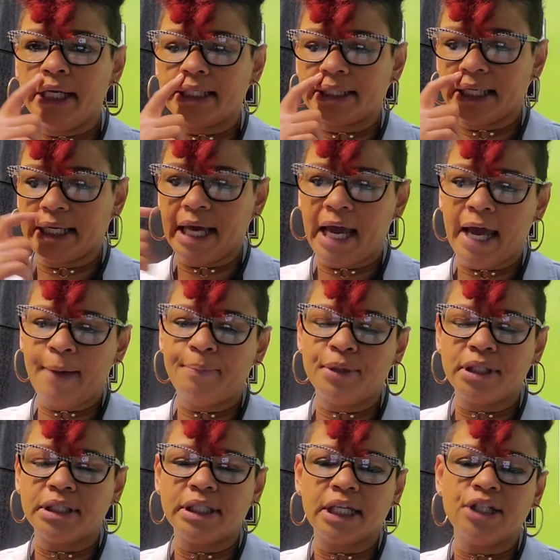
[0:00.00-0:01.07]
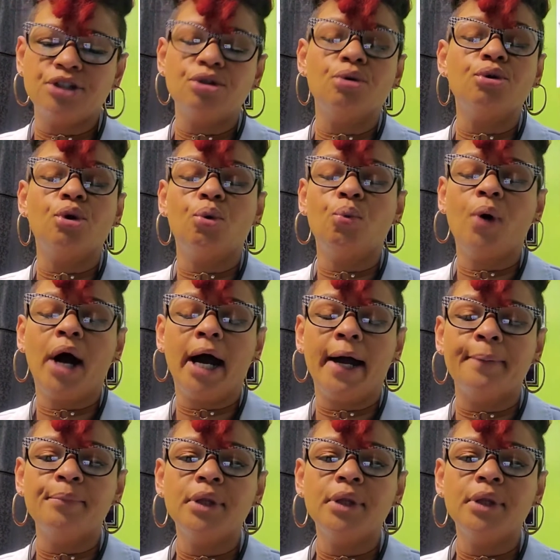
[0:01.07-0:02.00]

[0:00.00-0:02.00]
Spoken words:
That happens, they just don't know why,